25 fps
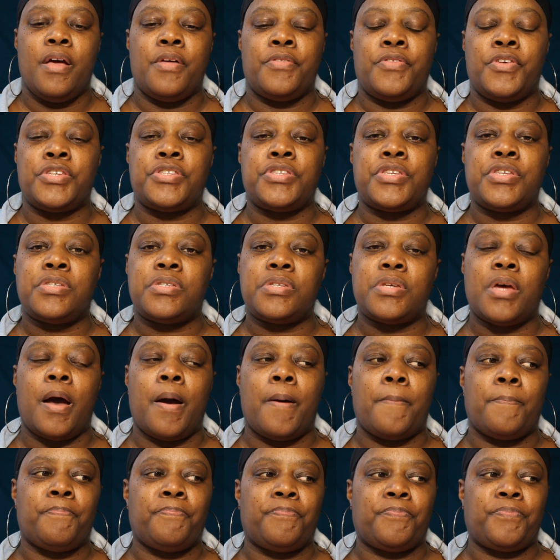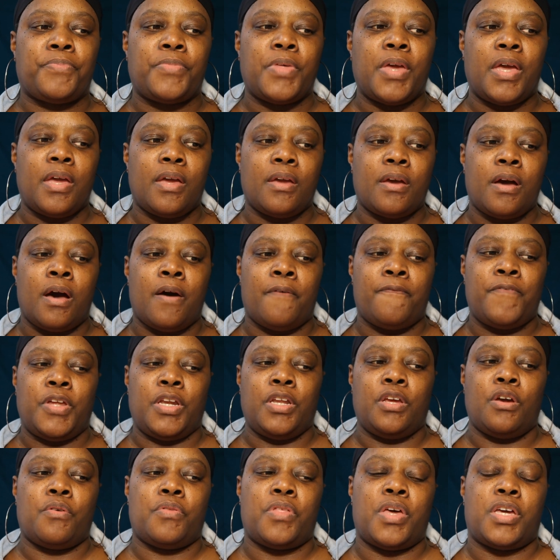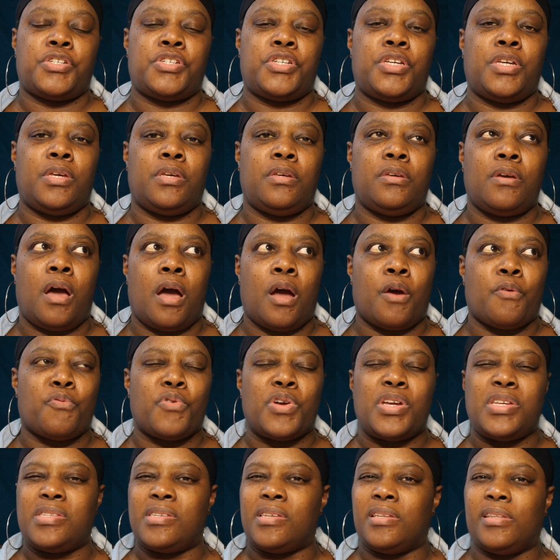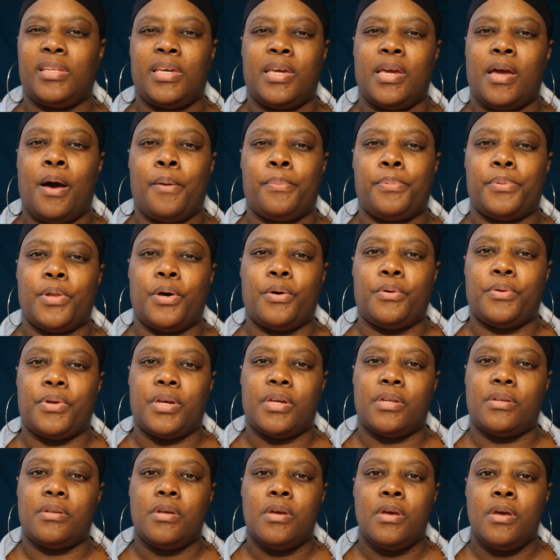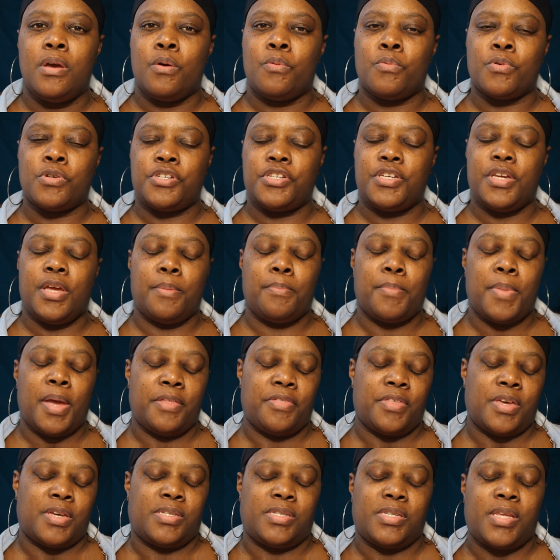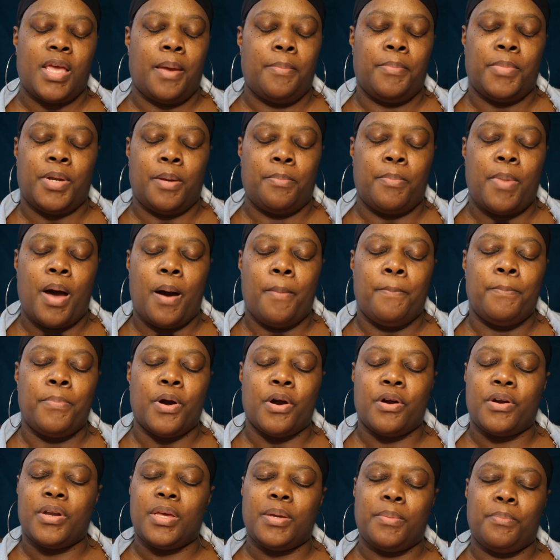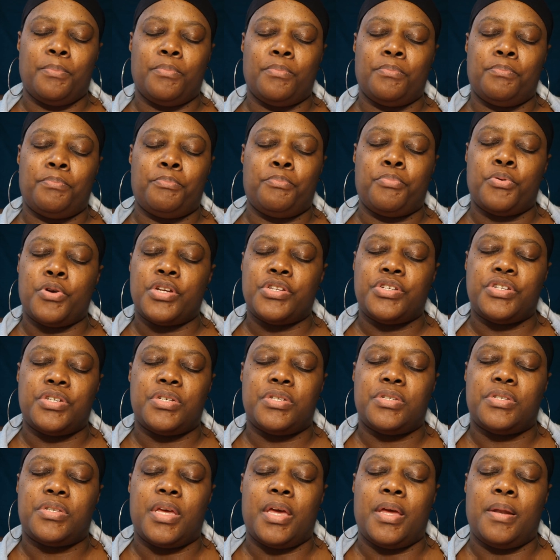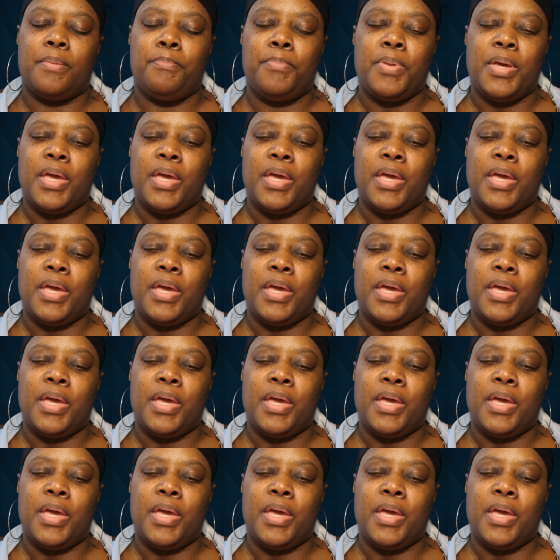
This is something, a video that she recently uploaded when she had made that statement about burning bridges and